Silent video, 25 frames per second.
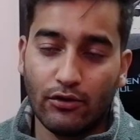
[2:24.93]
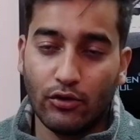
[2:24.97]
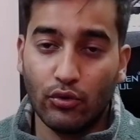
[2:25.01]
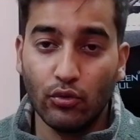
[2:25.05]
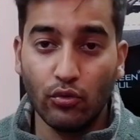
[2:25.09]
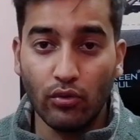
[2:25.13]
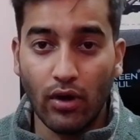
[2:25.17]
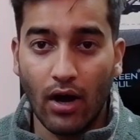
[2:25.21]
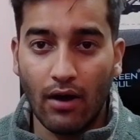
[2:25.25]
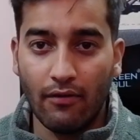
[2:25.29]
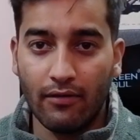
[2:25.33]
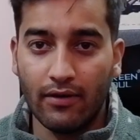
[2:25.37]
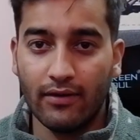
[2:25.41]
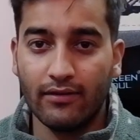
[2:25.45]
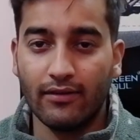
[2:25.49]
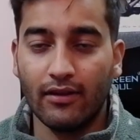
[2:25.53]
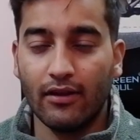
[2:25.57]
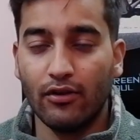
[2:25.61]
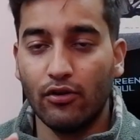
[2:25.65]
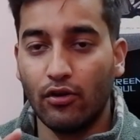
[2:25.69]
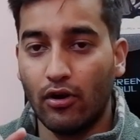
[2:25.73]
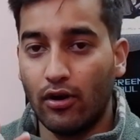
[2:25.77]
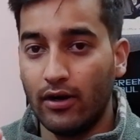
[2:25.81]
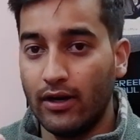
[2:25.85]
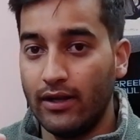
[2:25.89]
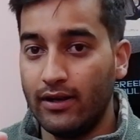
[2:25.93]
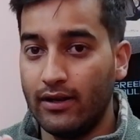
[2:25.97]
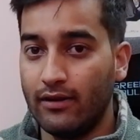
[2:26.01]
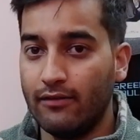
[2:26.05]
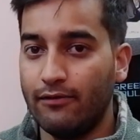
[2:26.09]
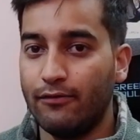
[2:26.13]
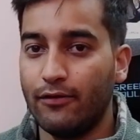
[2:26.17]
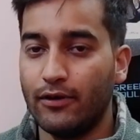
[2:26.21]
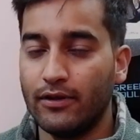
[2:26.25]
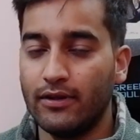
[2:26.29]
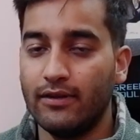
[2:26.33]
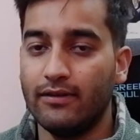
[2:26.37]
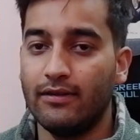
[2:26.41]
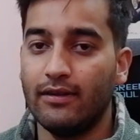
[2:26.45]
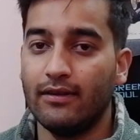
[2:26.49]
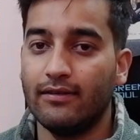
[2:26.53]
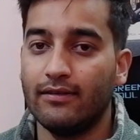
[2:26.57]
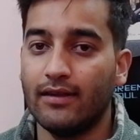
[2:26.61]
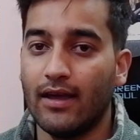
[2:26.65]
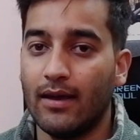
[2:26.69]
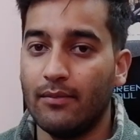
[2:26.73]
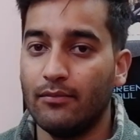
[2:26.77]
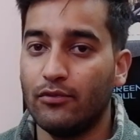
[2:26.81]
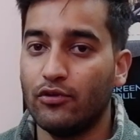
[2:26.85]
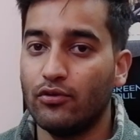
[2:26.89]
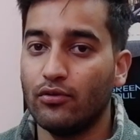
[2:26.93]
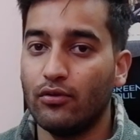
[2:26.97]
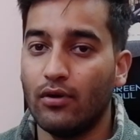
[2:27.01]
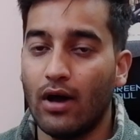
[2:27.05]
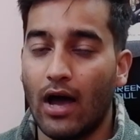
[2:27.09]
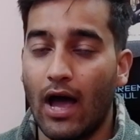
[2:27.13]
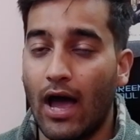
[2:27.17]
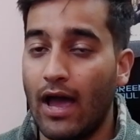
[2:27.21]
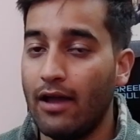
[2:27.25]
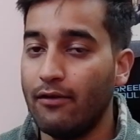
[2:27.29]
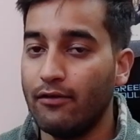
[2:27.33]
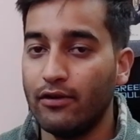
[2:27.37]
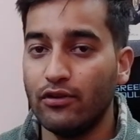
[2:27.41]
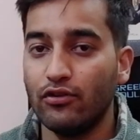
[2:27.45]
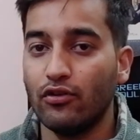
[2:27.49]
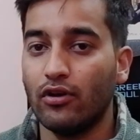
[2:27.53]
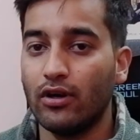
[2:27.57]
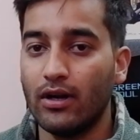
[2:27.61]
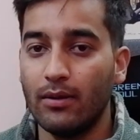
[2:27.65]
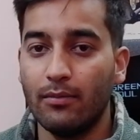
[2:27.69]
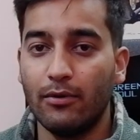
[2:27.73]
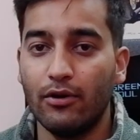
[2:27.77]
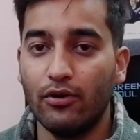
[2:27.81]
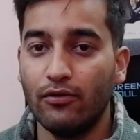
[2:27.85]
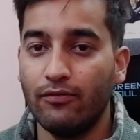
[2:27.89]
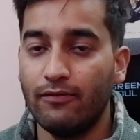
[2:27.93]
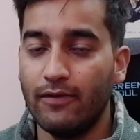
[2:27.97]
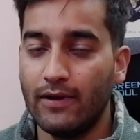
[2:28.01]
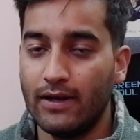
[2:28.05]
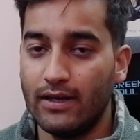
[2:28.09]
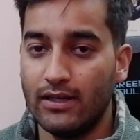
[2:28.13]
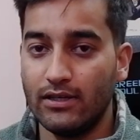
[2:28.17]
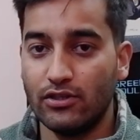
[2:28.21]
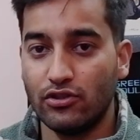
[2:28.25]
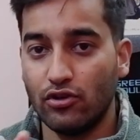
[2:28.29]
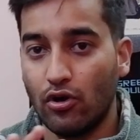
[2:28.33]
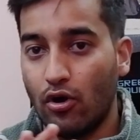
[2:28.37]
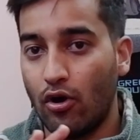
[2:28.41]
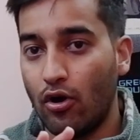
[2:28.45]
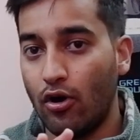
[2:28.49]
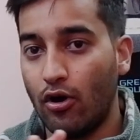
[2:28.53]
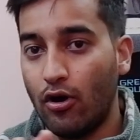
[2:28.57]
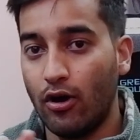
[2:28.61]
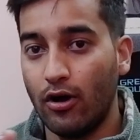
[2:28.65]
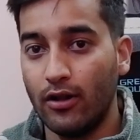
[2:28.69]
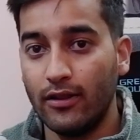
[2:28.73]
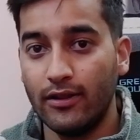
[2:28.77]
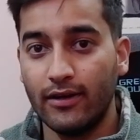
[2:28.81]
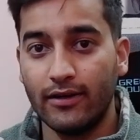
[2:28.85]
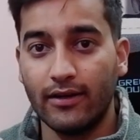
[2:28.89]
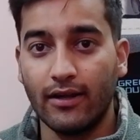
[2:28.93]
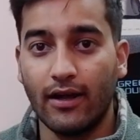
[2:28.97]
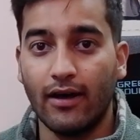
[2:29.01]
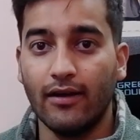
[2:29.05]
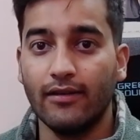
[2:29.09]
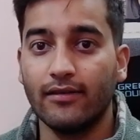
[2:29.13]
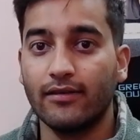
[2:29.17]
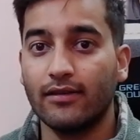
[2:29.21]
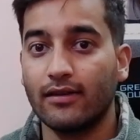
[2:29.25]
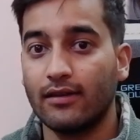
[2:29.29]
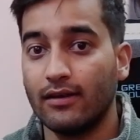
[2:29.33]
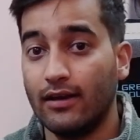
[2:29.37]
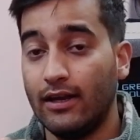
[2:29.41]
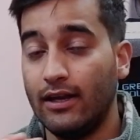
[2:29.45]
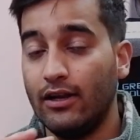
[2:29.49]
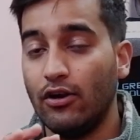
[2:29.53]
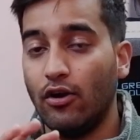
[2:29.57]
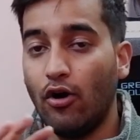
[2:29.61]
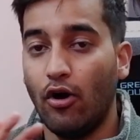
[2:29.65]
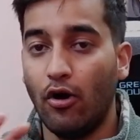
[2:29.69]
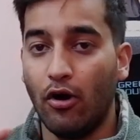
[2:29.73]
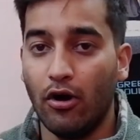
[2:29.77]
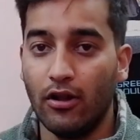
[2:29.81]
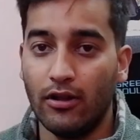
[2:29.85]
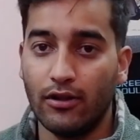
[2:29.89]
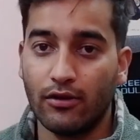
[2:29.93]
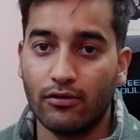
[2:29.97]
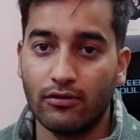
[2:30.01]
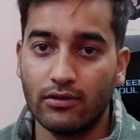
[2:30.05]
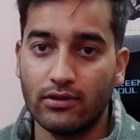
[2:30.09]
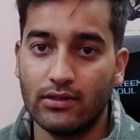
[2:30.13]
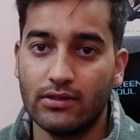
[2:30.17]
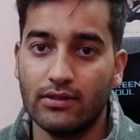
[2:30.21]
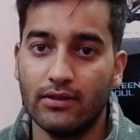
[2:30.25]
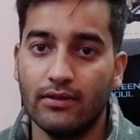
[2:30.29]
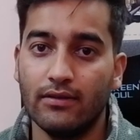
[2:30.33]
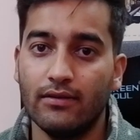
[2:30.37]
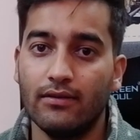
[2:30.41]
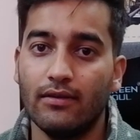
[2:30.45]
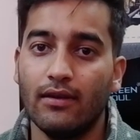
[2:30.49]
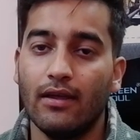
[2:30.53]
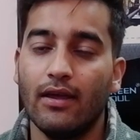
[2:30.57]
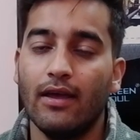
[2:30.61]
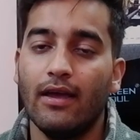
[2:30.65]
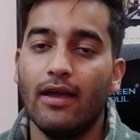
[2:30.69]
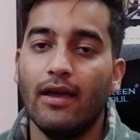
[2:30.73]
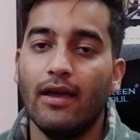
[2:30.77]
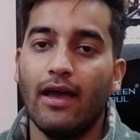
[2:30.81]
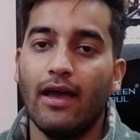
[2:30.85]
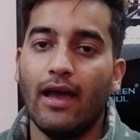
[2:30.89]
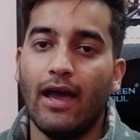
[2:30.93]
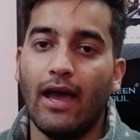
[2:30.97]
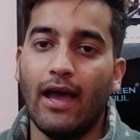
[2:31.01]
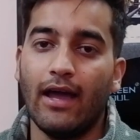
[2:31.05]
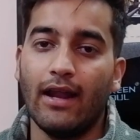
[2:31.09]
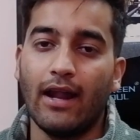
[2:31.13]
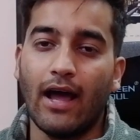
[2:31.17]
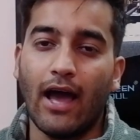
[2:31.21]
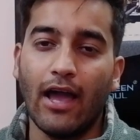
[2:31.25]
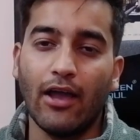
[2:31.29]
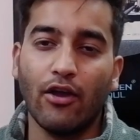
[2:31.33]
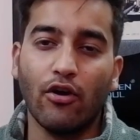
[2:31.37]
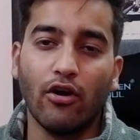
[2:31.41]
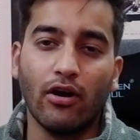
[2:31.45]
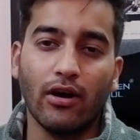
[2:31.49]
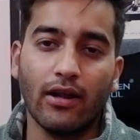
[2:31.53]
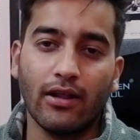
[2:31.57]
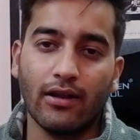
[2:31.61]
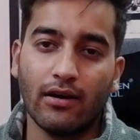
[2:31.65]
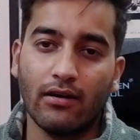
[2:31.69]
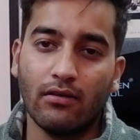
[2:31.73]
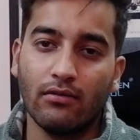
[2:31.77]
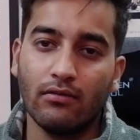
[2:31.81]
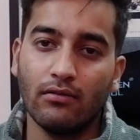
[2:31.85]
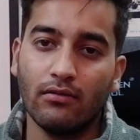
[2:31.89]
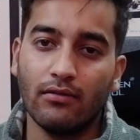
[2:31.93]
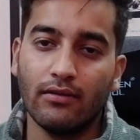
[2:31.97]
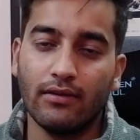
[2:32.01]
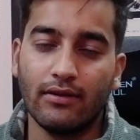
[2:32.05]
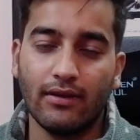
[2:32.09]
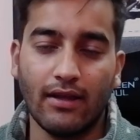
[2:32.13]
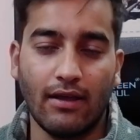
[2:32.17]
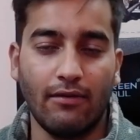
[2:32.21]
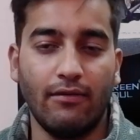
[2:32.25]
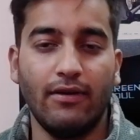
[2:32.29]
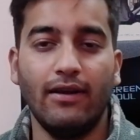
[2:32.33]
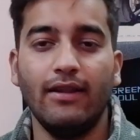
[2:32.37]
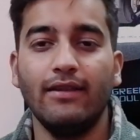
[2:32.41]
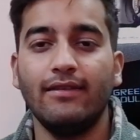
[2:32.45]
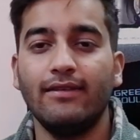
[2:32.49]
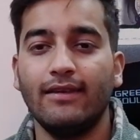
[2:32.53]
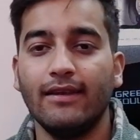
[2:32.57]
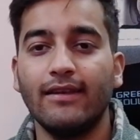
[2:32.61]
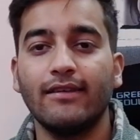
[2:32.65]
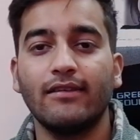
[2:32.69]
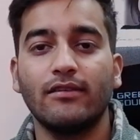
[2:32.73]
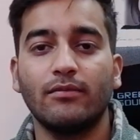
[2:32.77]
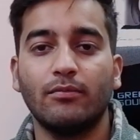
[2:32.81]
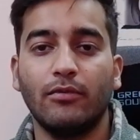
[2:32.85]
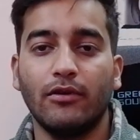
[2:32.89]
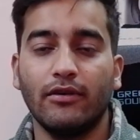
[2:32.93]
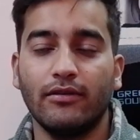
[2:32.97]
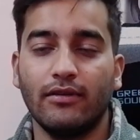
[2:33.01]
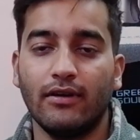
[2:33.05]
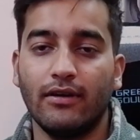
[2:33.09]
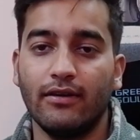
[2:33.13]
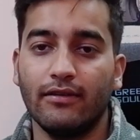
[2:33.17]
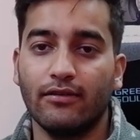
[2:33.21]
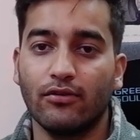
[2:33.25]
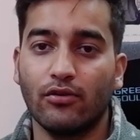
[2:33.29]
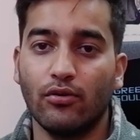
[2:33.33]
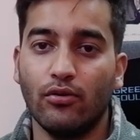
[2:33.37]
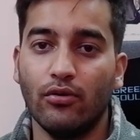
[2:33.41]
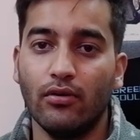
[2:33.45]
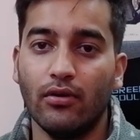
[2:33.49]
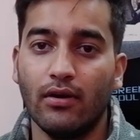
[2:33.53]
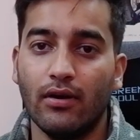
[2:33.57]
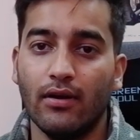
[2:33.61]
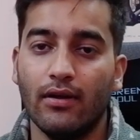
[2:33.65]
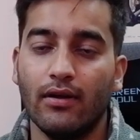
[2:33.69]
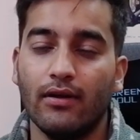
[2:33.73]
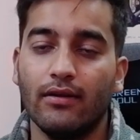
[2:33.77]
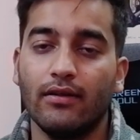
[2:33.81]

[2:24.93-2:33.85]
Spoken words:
2 hours are not enough for this exam, so I was not able to finish all the tasks in all the questions, and I got around 76% score.